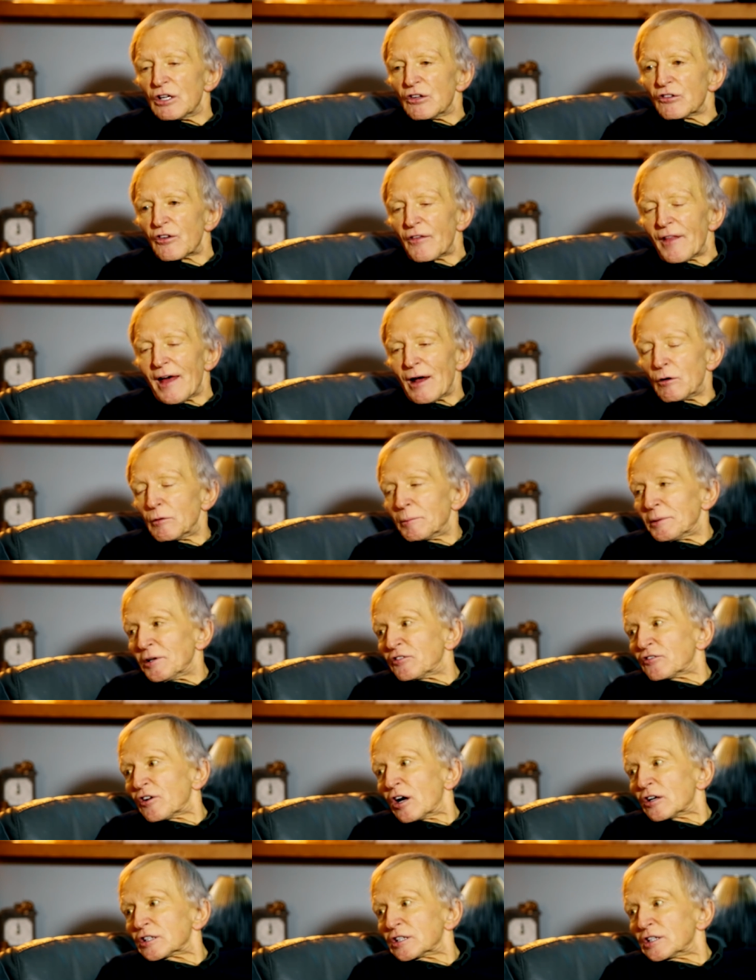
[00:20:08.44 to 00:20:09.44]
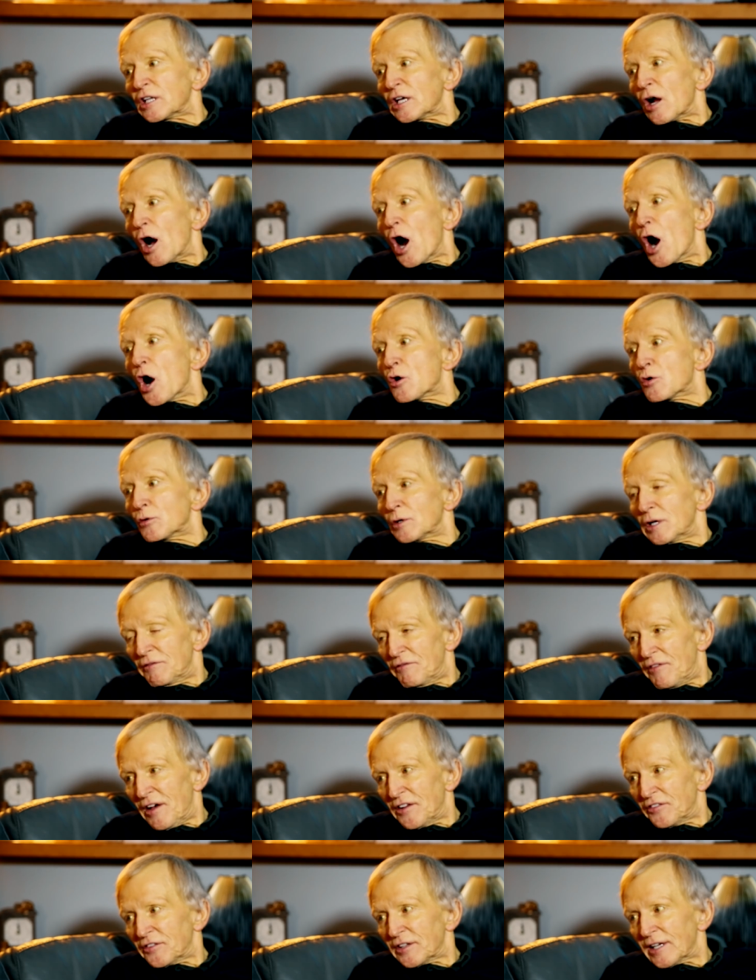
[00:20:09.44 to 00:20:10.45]
mm-hmm. so they will be starting their own
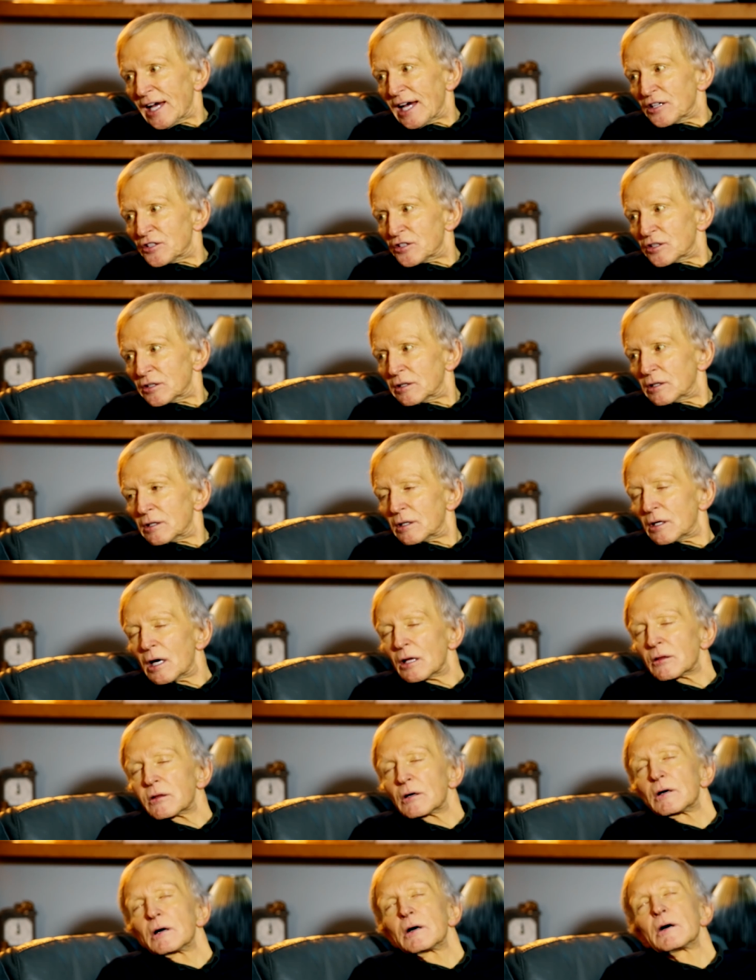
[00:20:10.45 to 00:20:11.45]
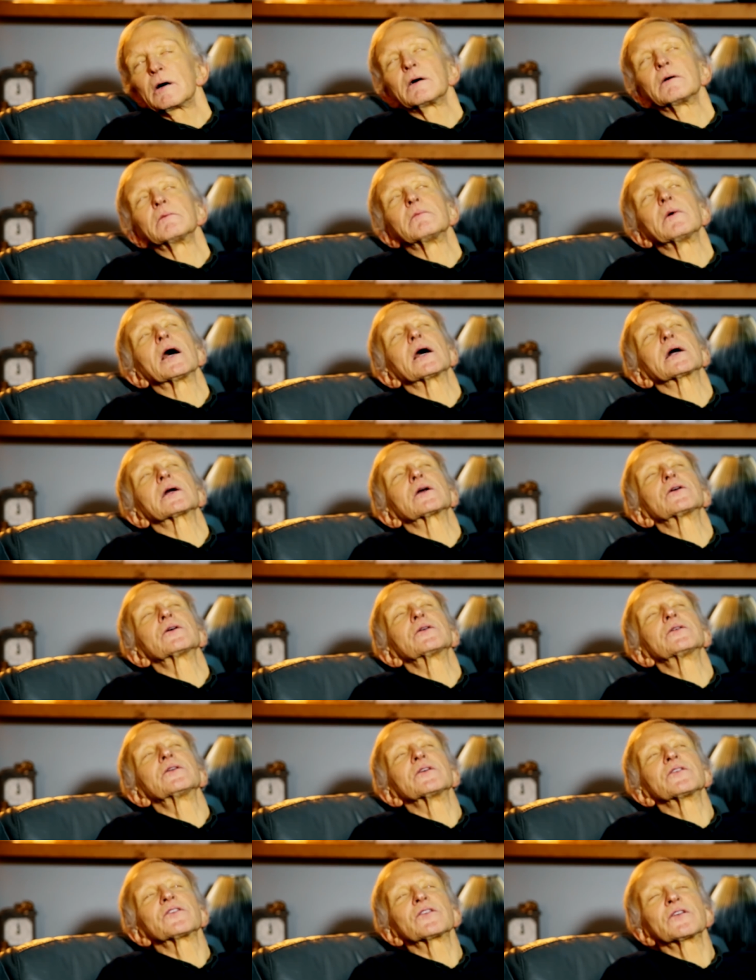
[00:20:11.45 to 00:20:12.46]
investigation. I thought, oh my
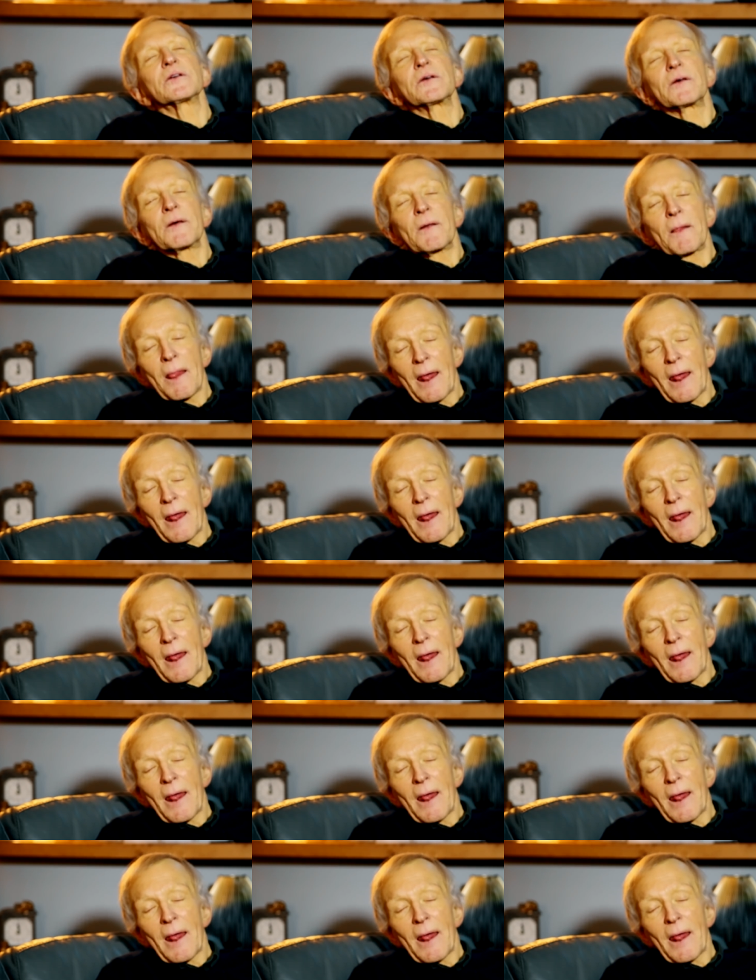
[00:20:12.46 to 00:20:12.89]
goodness.